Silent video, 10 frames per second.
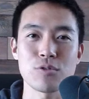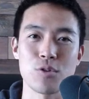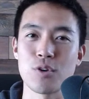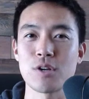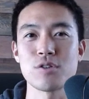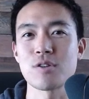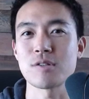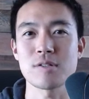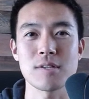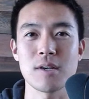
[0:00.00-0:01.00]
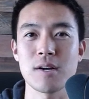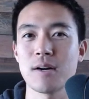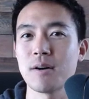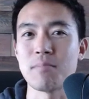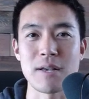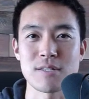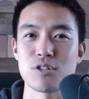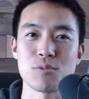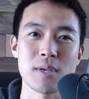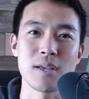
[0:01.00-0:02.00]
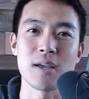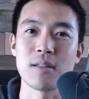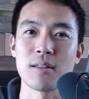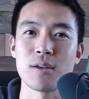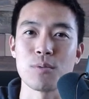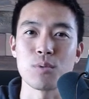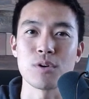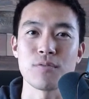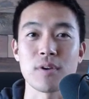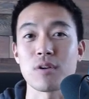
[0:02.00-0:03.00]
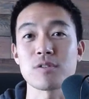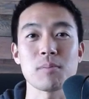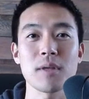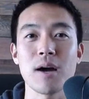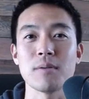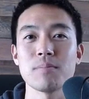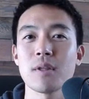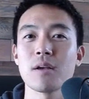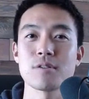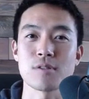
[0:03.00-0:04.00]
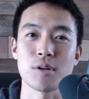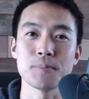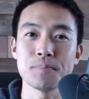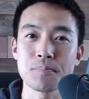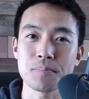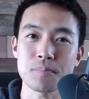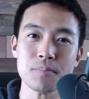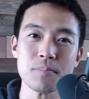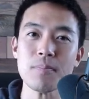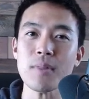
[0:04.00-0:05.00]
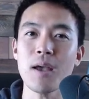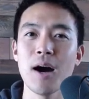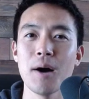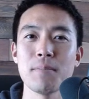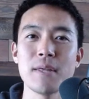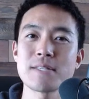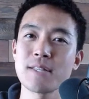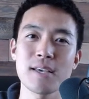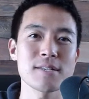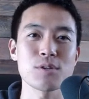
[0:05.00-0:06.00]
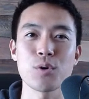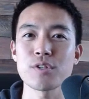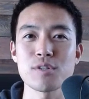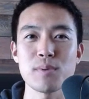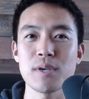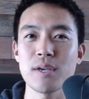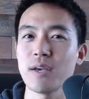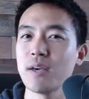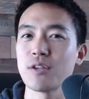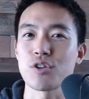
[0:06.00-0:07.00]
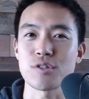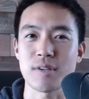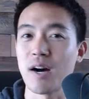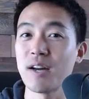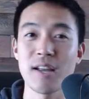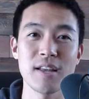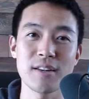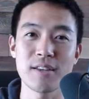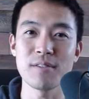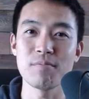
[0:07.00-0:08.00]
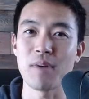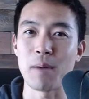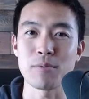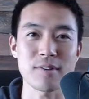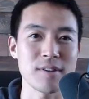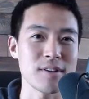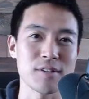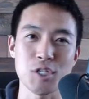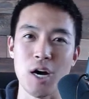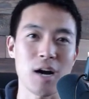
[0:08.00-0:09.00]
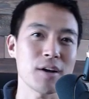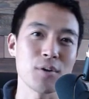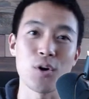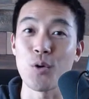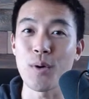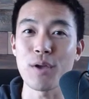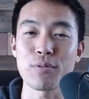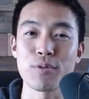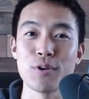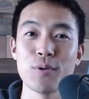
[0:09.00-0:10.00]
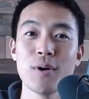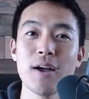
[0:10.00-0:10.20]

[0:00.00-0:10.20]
or you could just message me, and then we'll figure something out. So this thing is going to be just unedited. I'm just gonna talk the whole way through,